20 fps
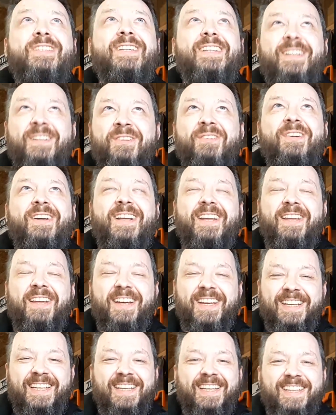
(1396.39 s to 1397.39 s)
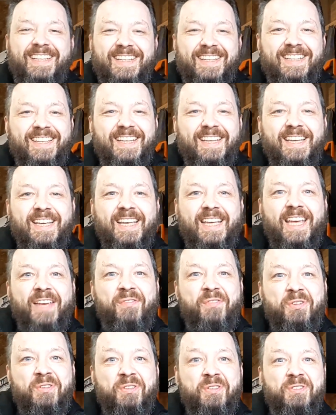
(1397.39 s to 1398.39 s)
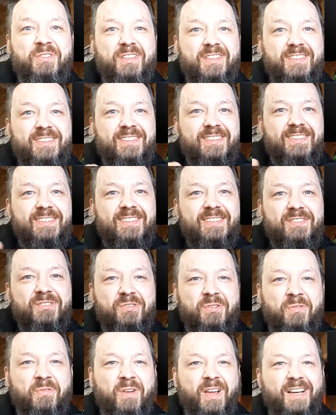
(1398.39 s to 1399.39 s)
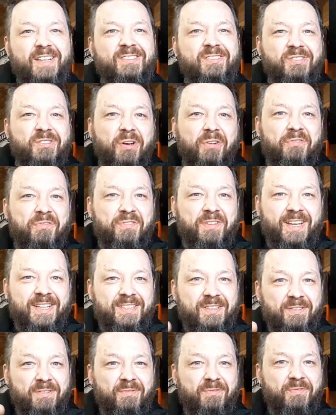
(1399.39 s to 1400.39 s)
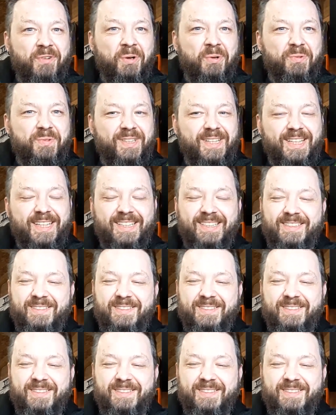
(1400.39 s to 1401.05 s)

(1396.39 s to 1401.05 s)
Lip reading: look like if you could sort of like soften it and fold it.